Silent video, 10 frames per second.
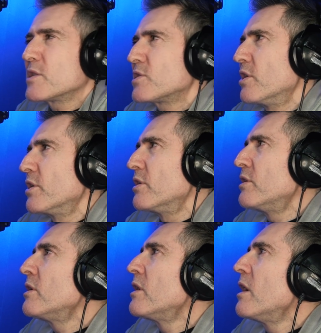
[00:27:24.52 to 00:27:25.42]
a
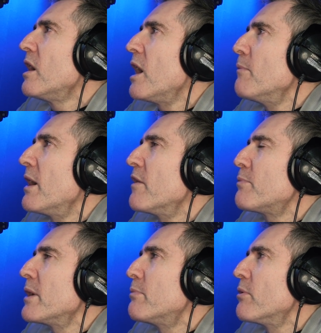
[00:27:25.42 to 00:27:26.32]
certain amount of
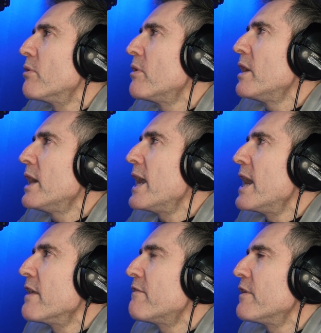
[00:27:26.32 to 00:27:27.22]
people in
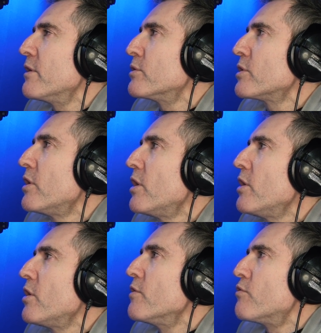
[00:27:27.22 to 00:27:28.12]
any field
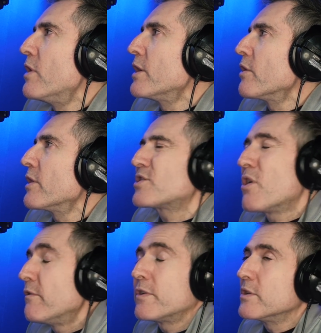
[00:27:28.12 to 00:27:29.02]
who've really got this
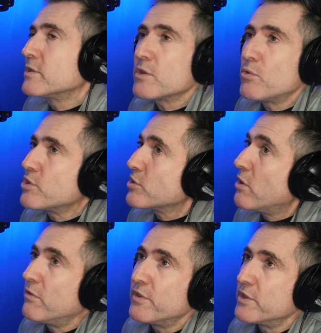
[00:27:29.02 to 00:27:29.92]
confidence. It's all just
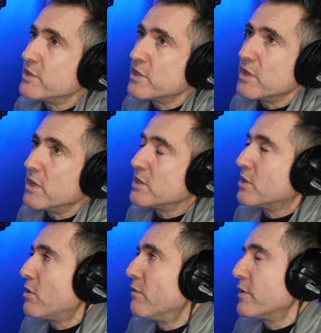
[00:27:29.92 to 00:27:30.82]
confidence, isn't it? It's
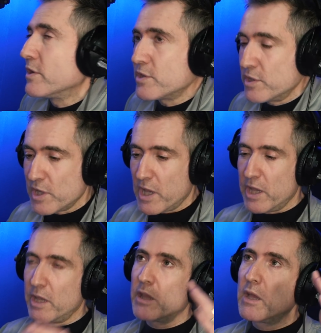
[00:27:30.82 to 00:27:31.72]
the confidence to
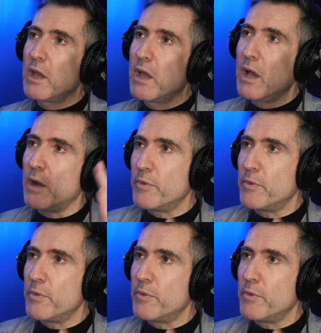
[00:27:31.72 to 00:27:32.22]
say, I'm